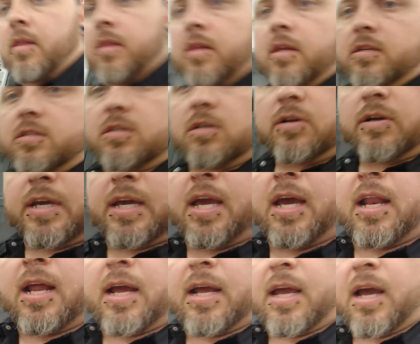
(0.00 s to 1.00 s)
this little
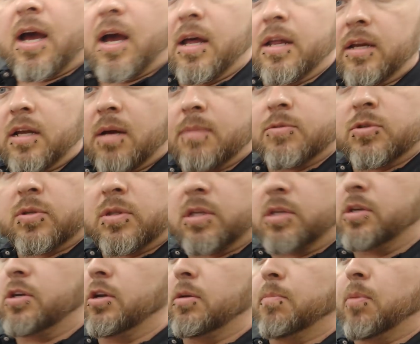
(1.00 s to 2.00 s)
kit I got comes with the
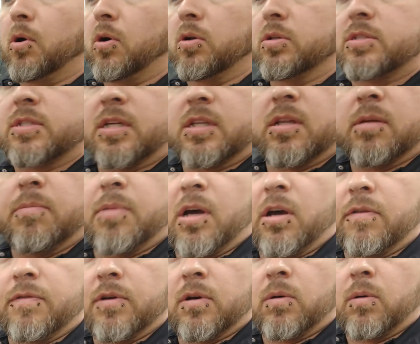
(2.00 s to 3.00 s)
new bolts and the
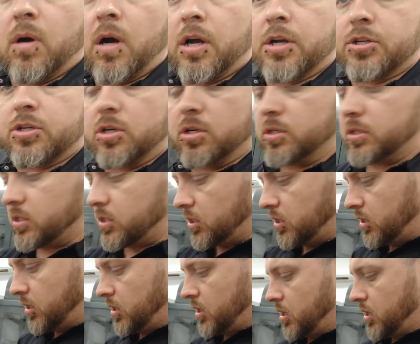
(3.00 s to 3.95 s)
Belleville washers.